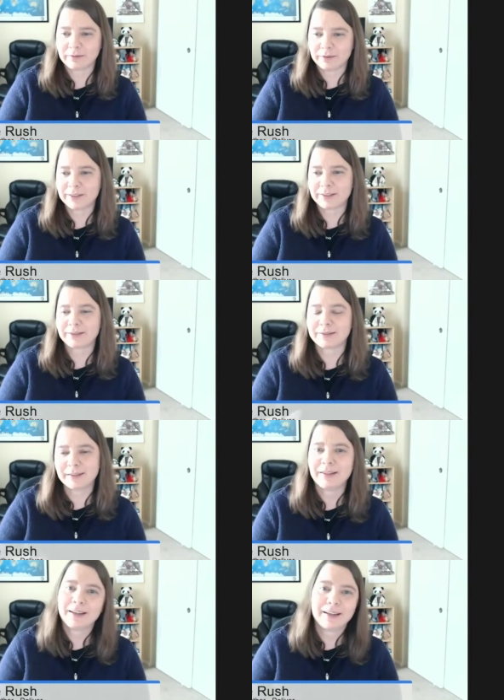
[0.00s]
Just
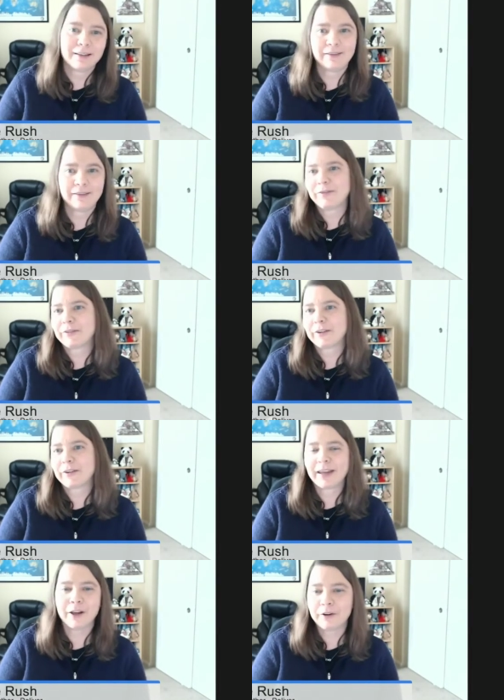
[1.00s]

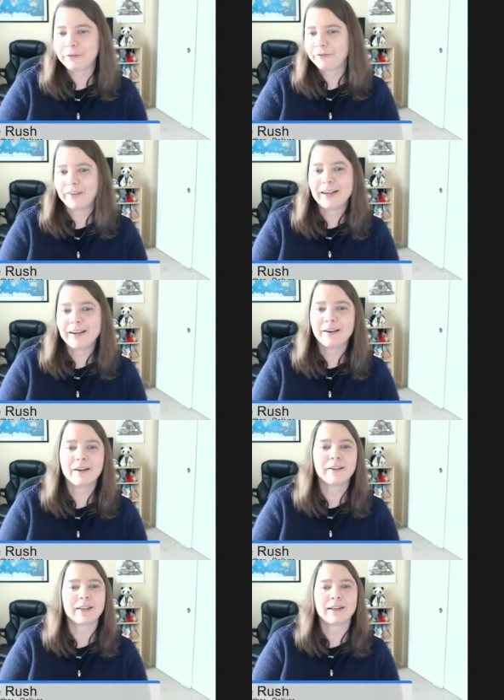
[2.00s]
forget all your
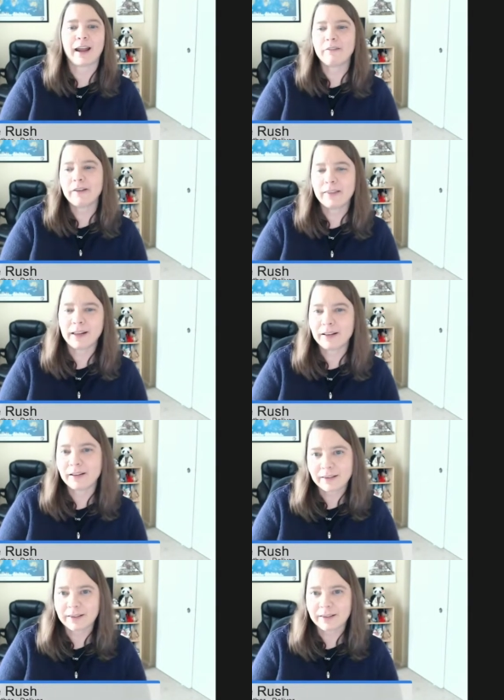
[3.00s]
fears and everything
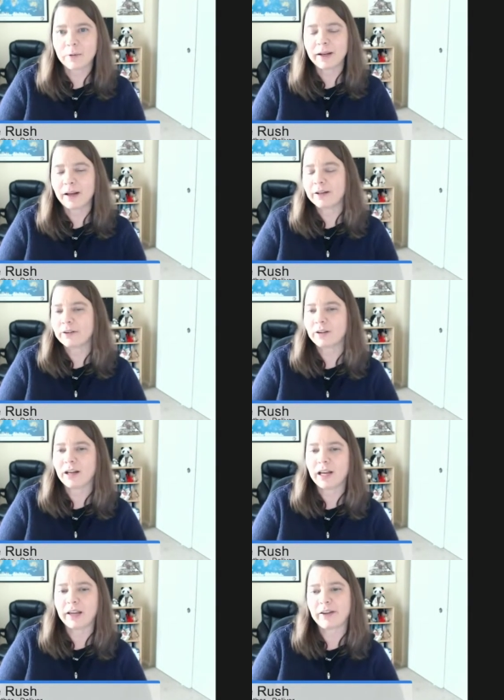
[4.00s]
that's going on in your
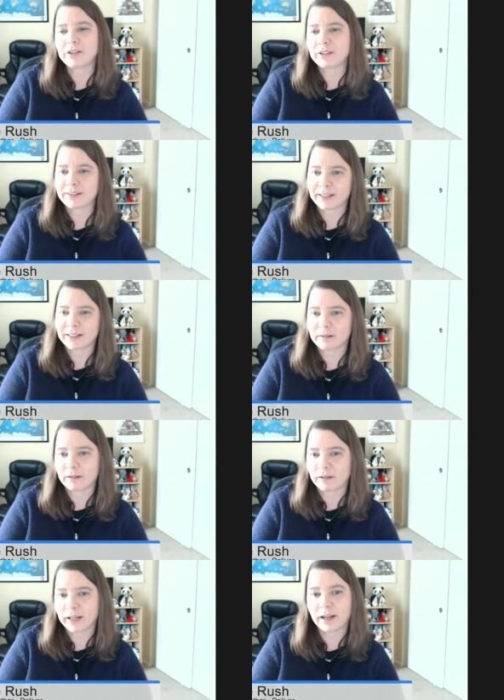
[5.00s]
life and just get
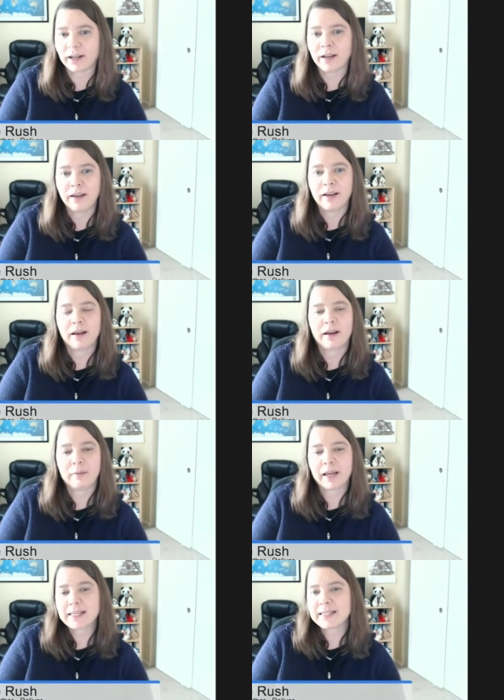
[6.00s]
started.
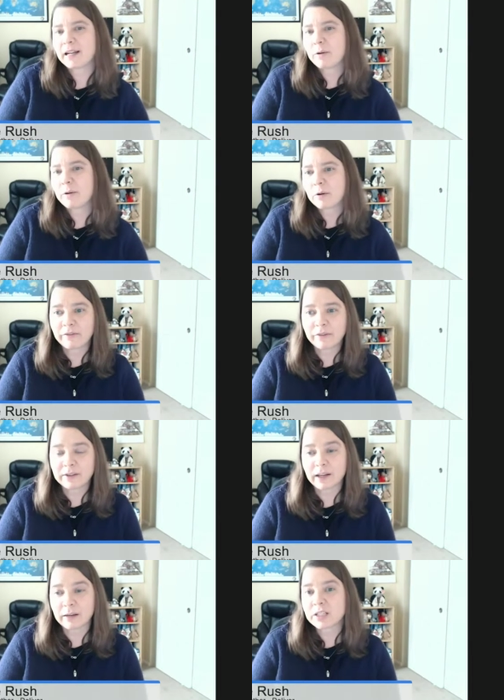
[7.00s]
Like I said, I work a
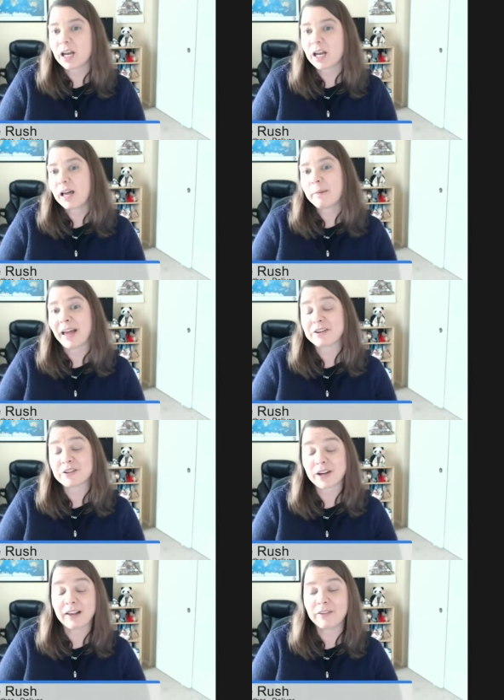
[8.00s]
full-time job. I
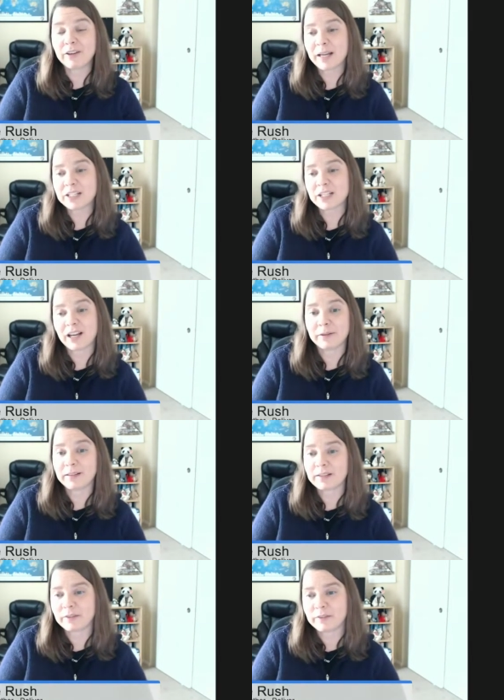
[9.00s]
travel in my job at
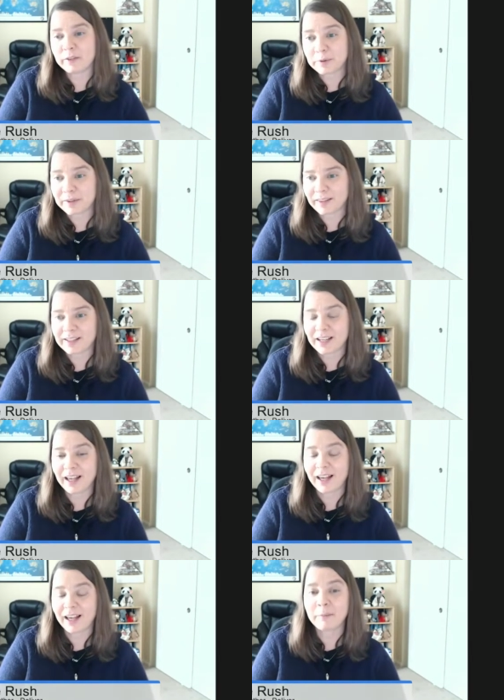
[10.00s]
least 50% of the
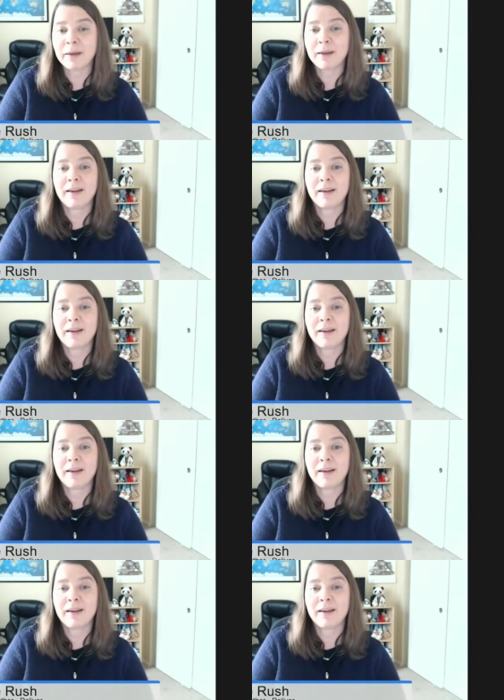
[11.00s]
time.